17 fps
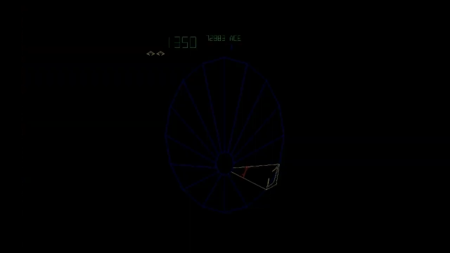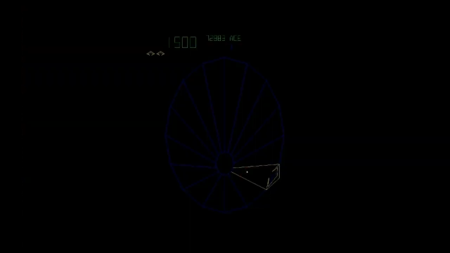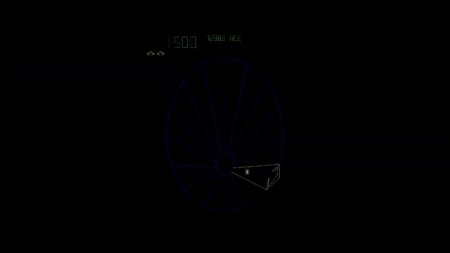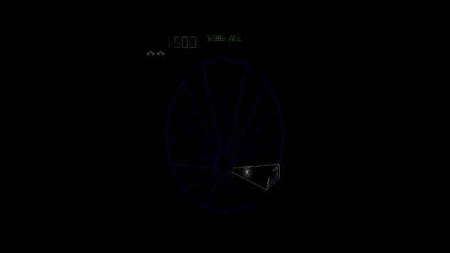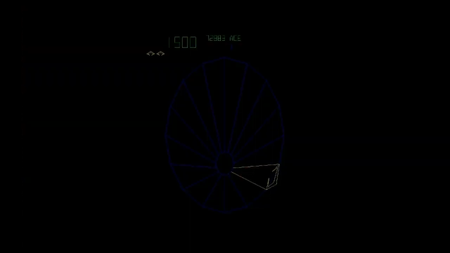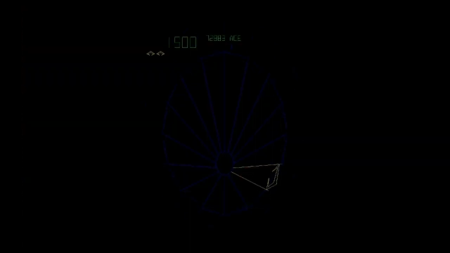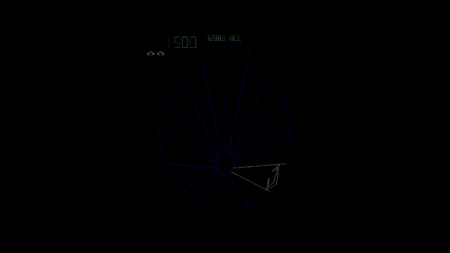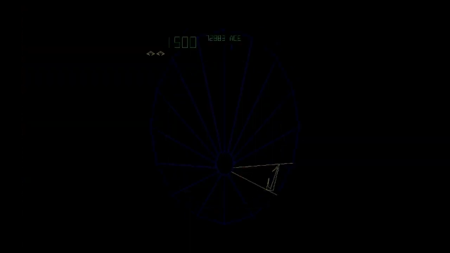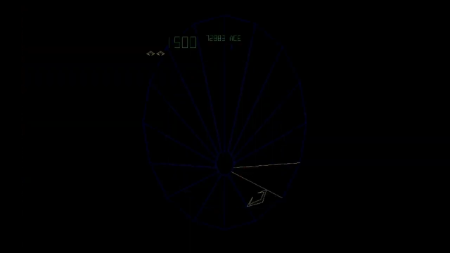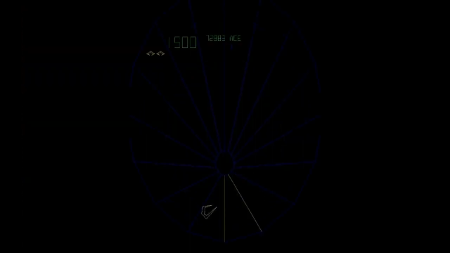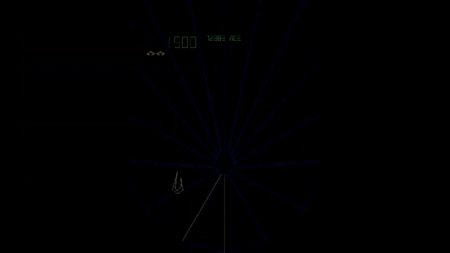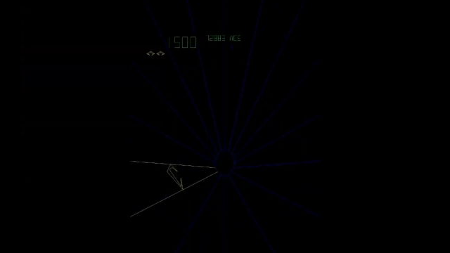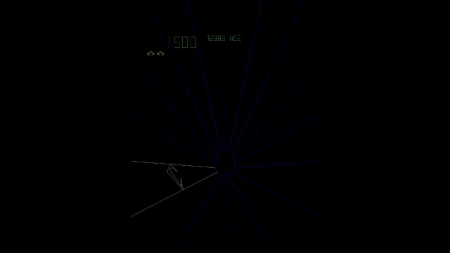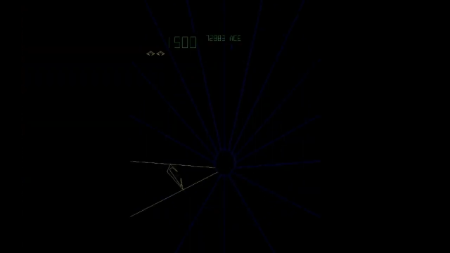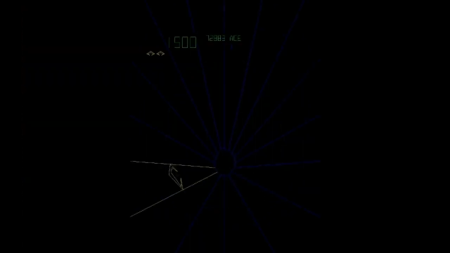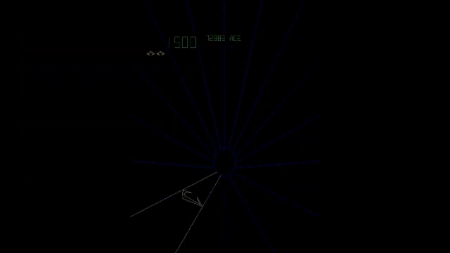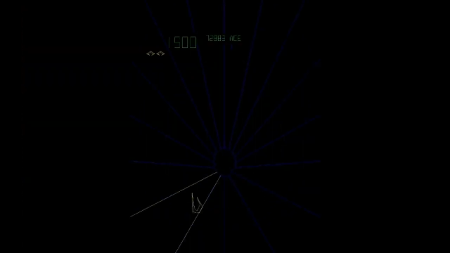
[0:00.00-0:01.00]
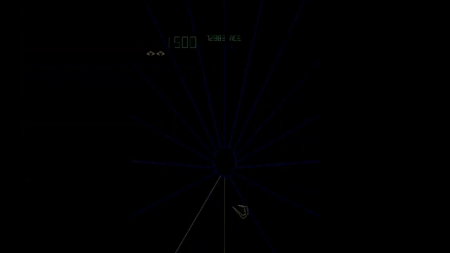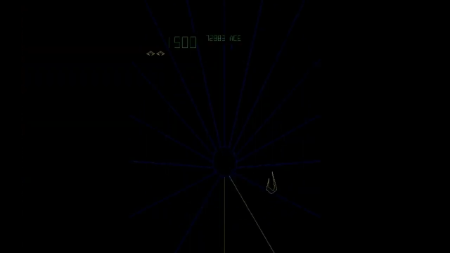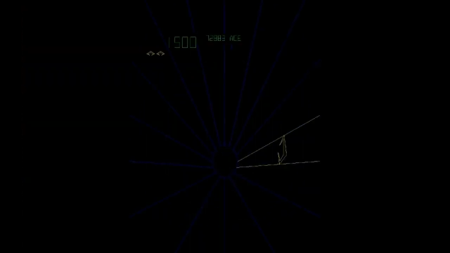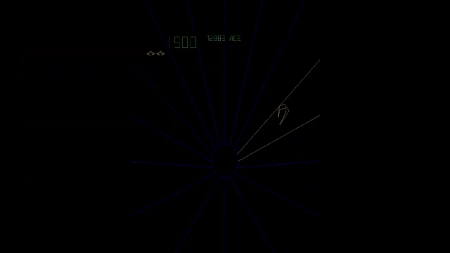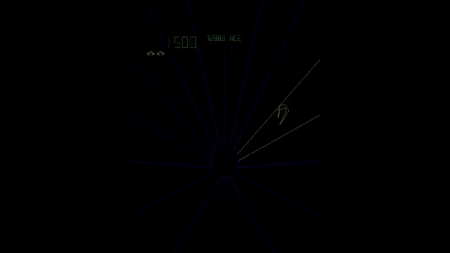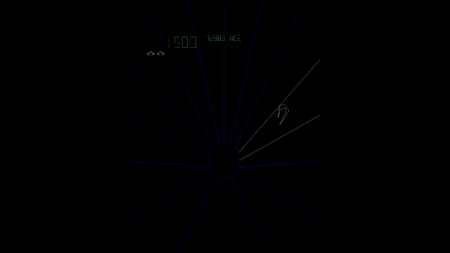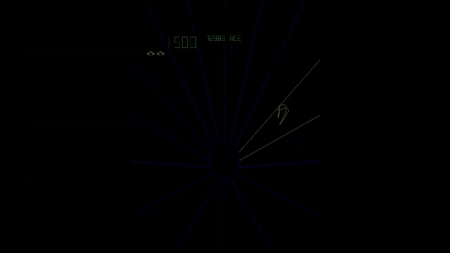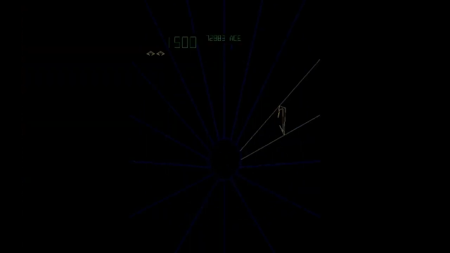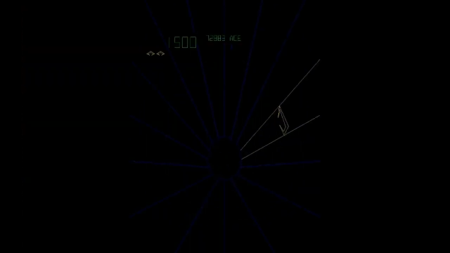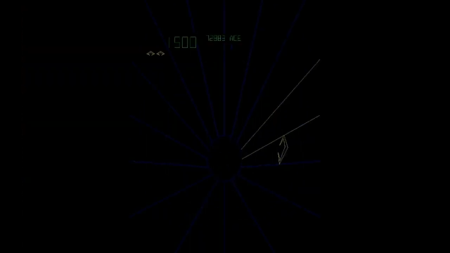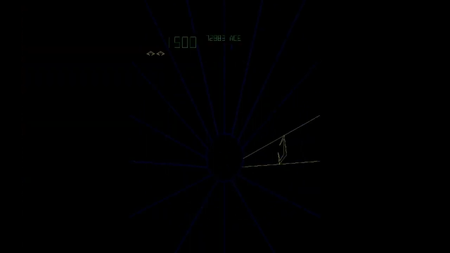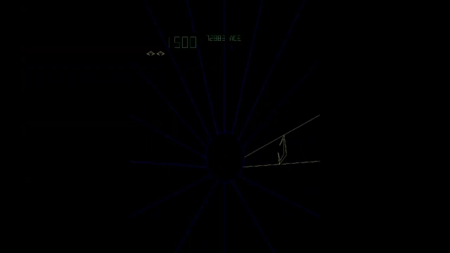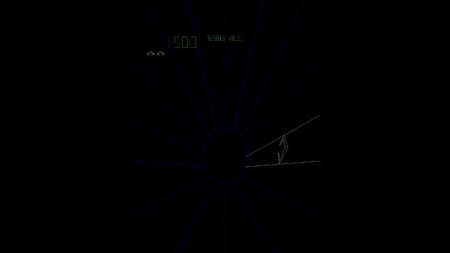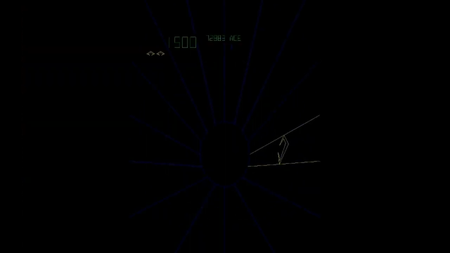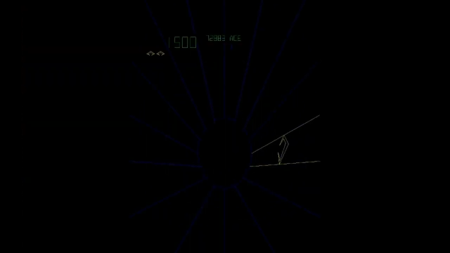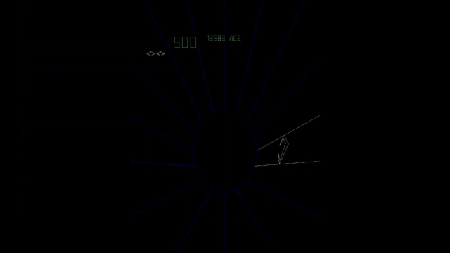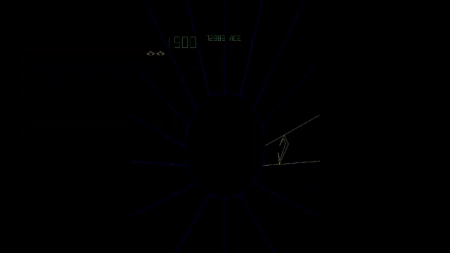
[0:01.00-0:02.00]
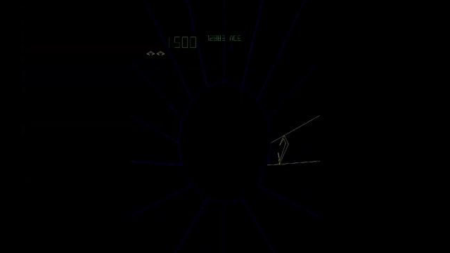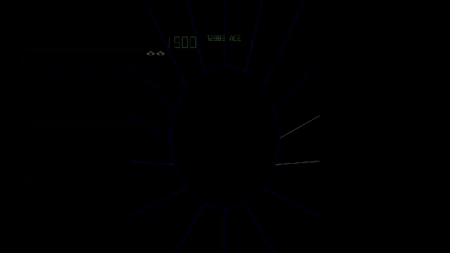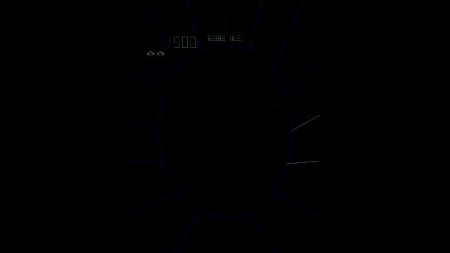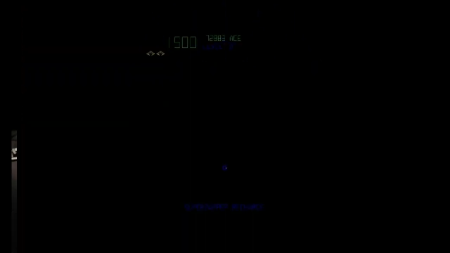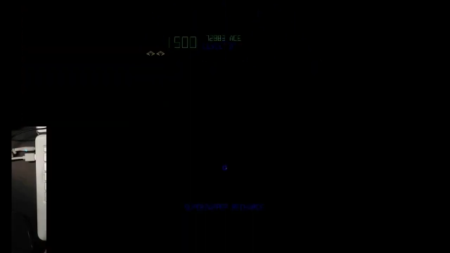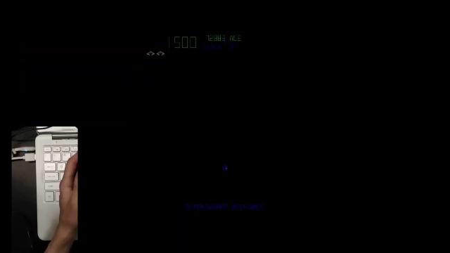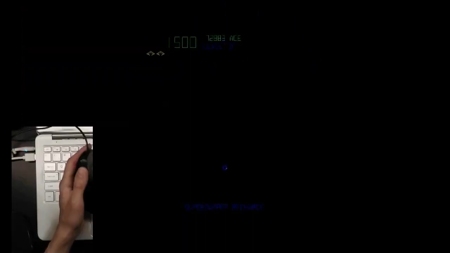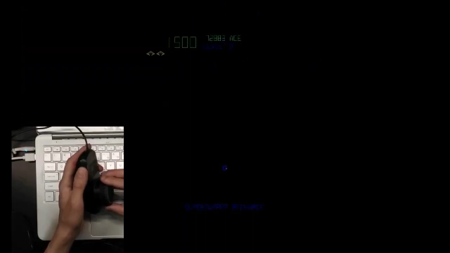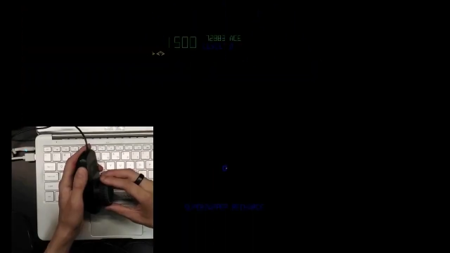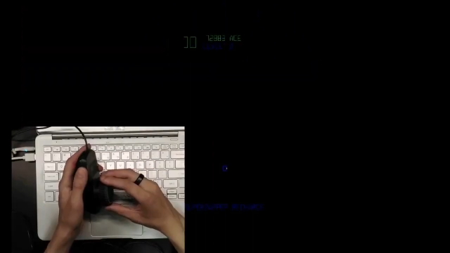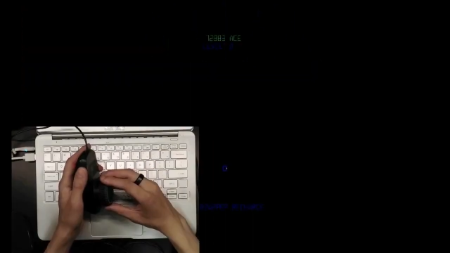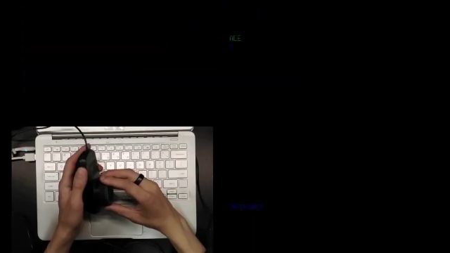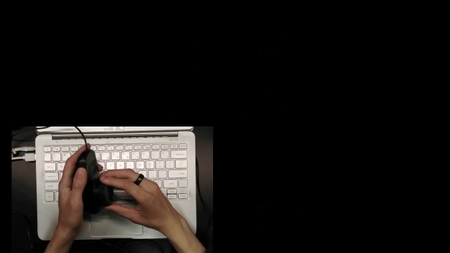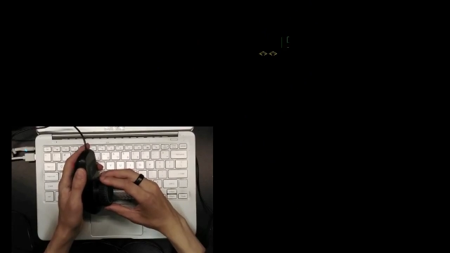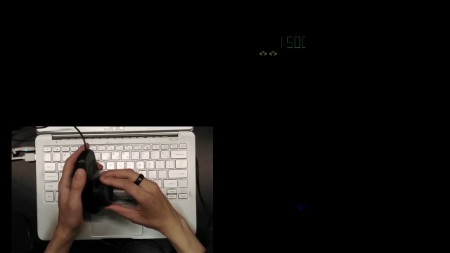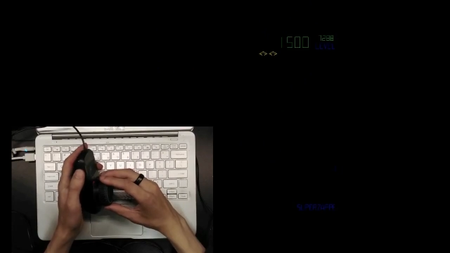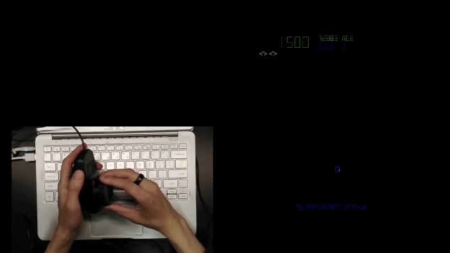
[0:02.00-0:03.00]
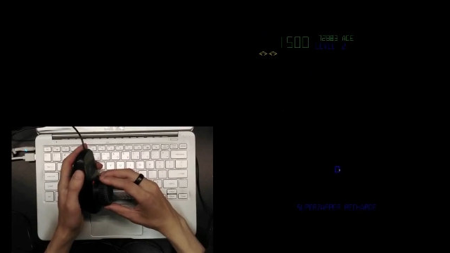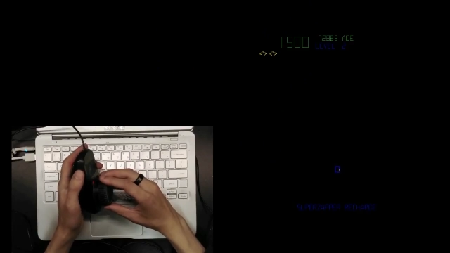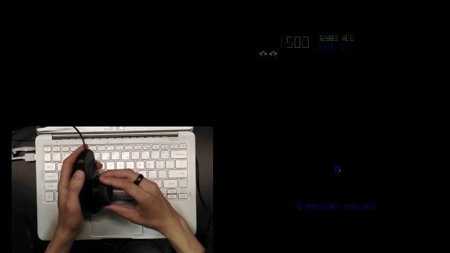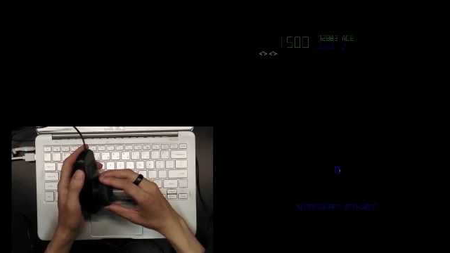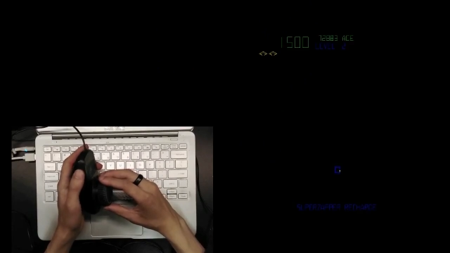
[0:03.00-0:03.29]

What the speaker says: No face is visible, so there are no lips to read.